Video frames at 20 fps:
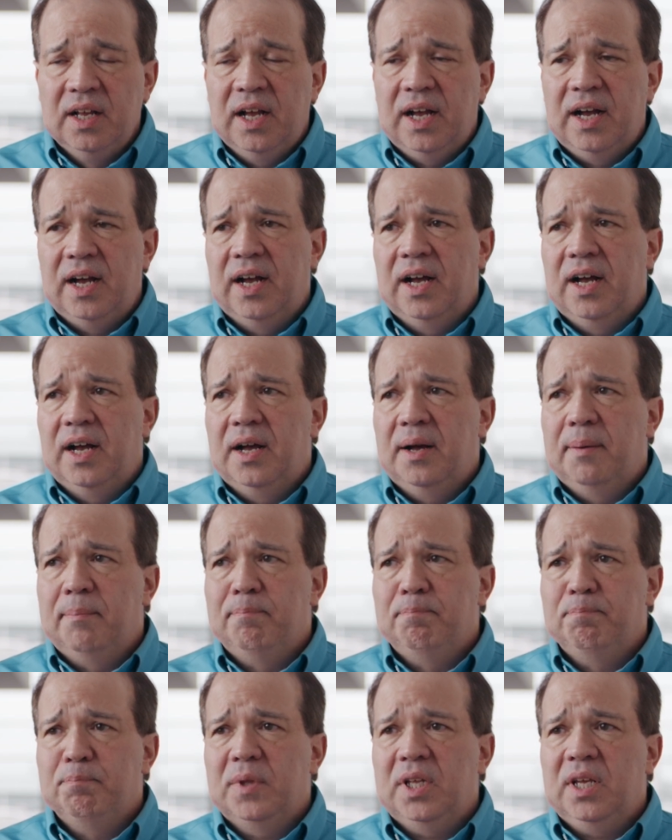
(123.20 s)

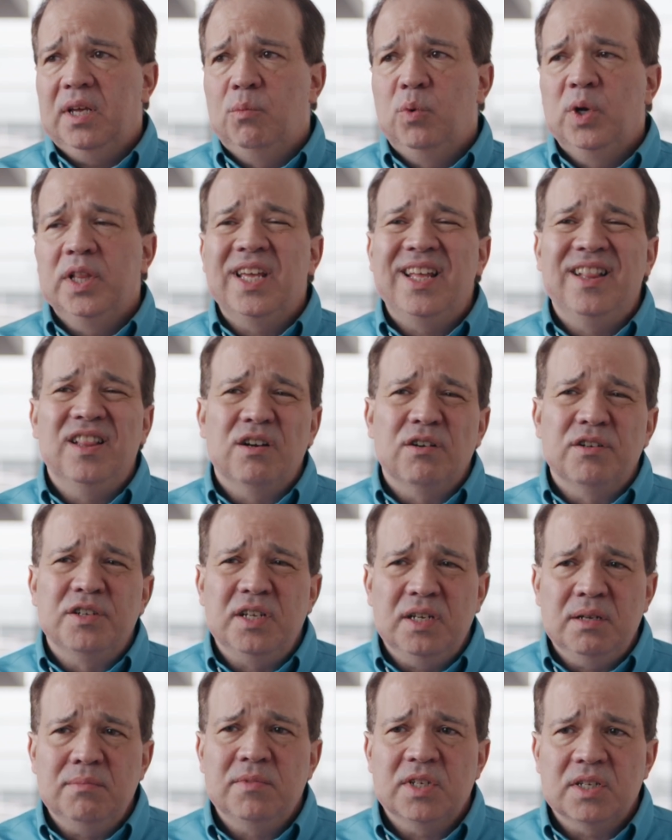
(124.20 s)
um, within their
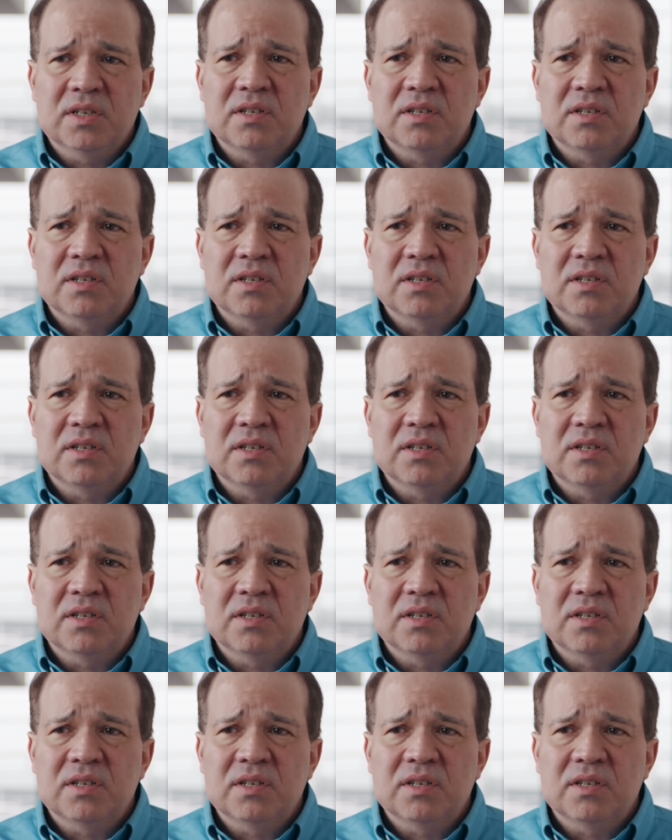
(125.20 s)
teams